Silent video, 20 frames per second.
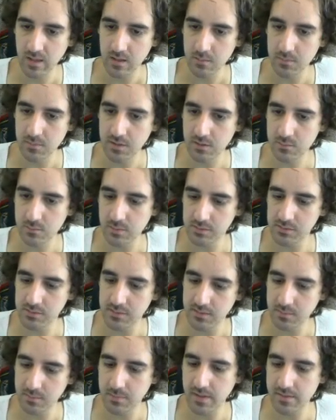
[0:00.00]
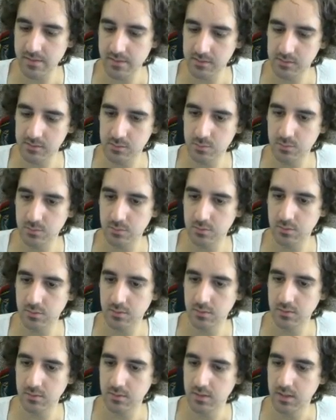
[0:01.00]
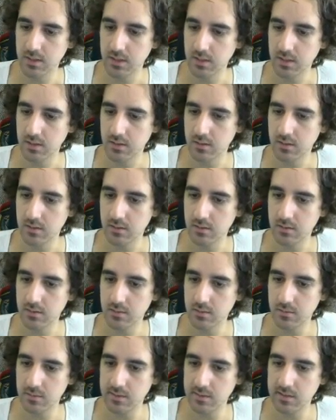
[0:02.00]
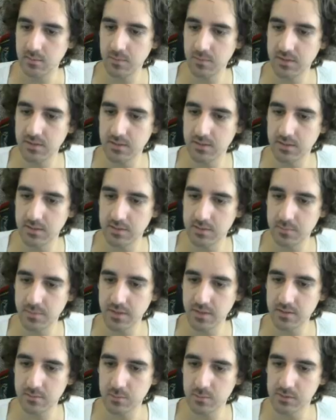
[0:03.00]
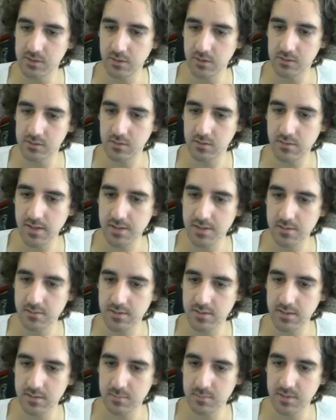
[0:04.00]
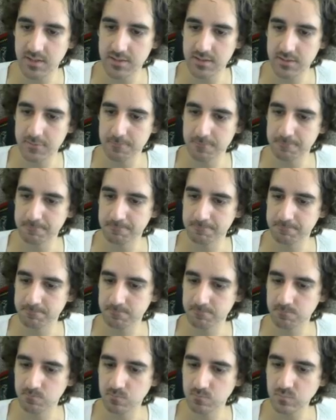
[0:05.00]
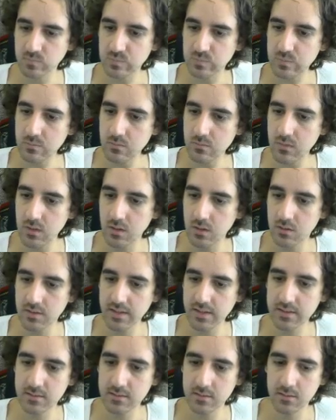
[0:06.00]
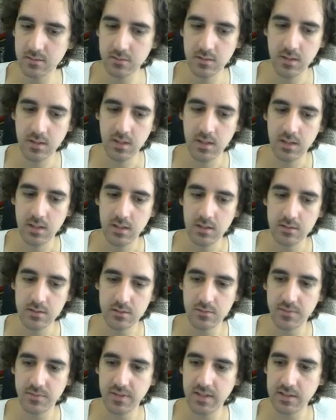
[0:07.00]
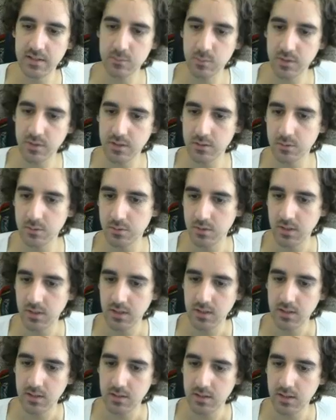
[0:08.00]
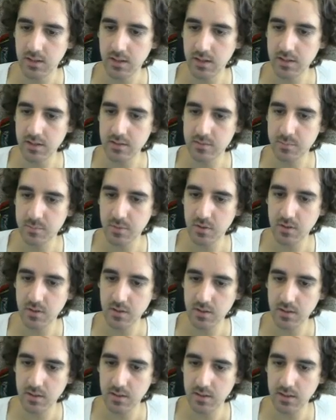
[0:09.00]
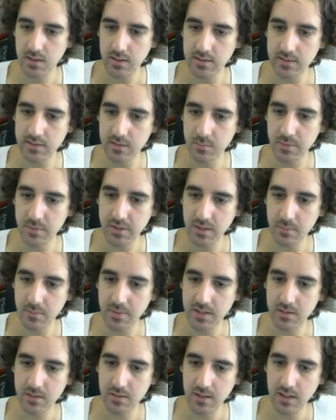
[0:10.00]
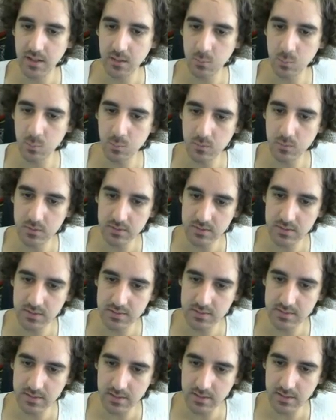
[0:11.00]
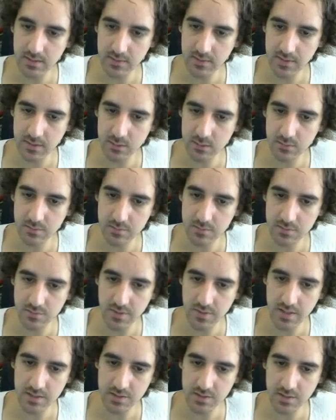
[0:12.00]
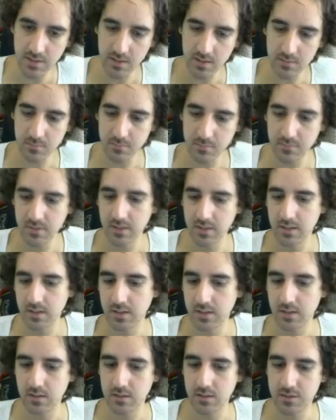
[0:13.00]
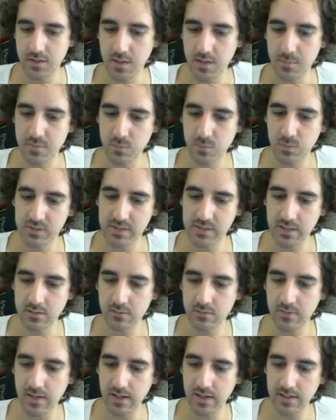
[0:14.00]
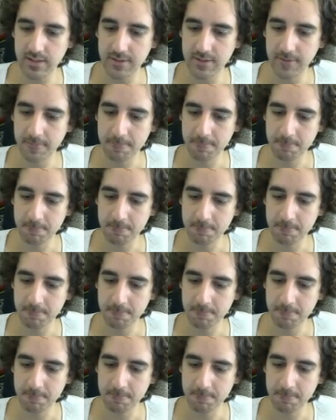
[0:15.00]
because we're using the bezier to limit the space where the color correction takes place. Alright, so something else we can do. I spoke a little bit about how these kind of straight shapes were kind of ugly.